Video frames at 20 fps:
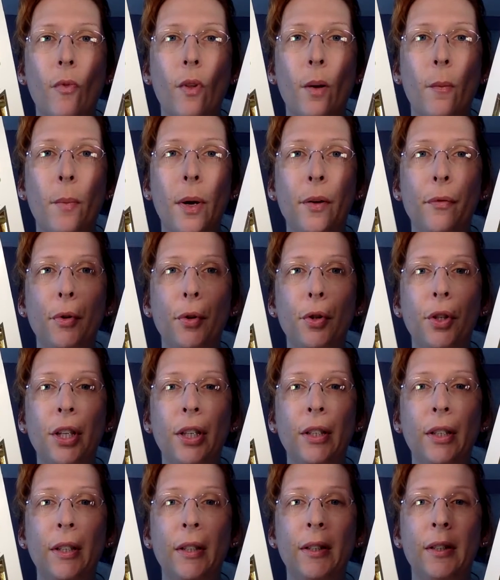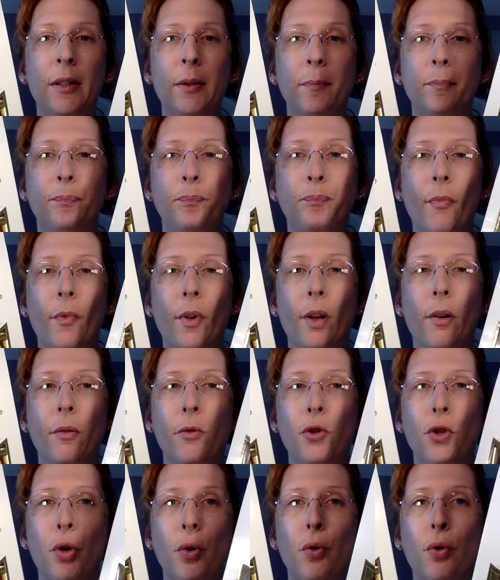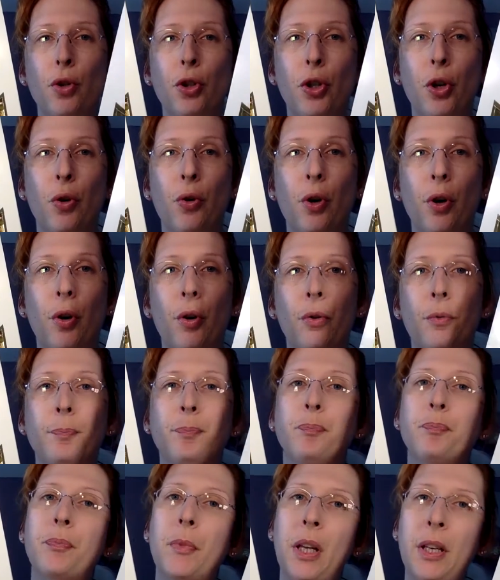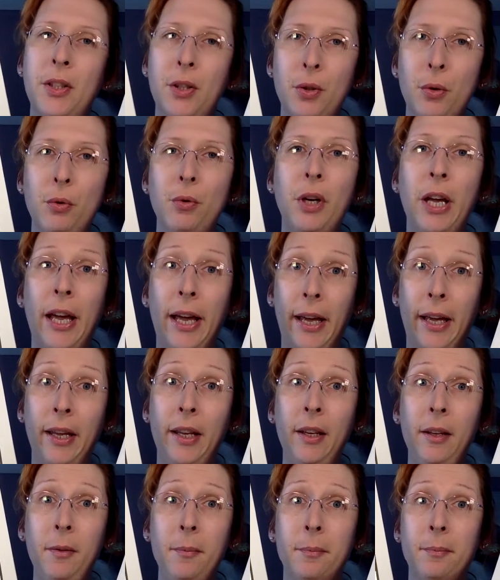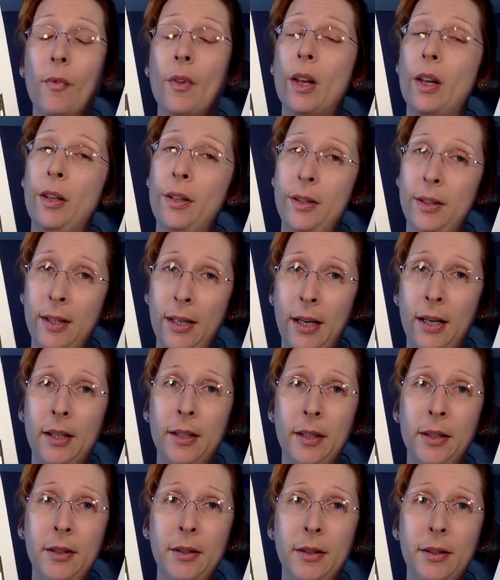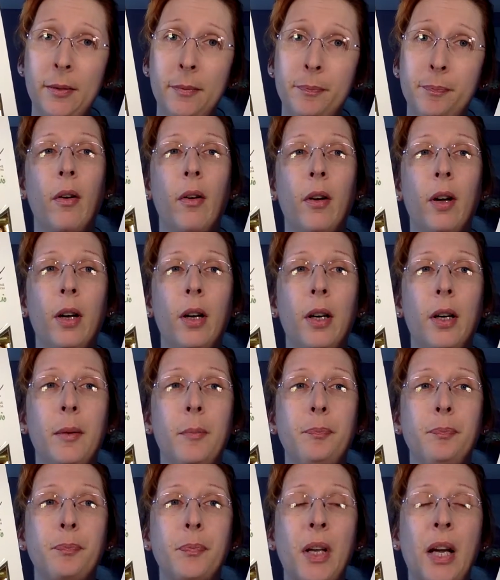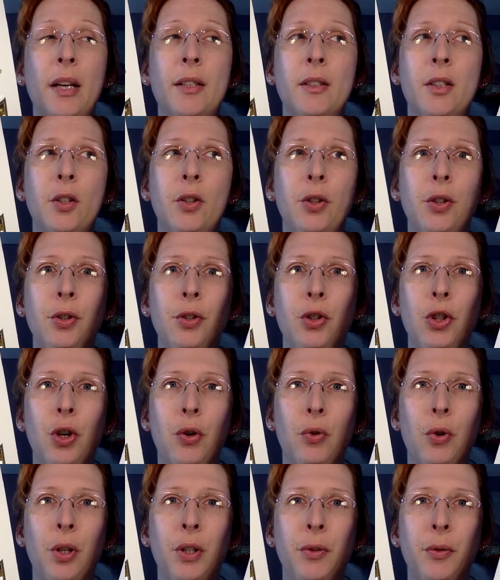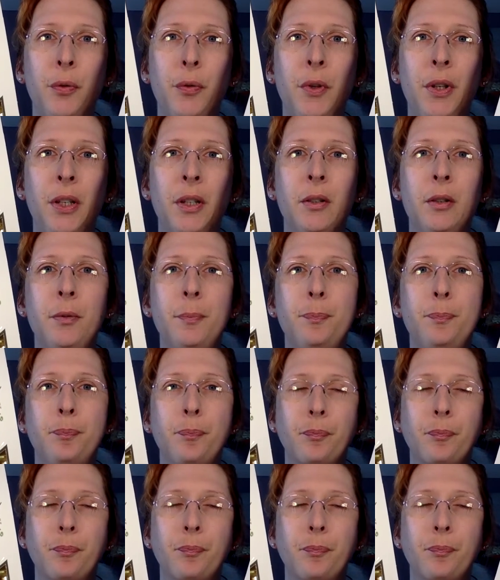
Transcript: My verdict is Choco Choco is okay, is nice, has a good chocolate feel.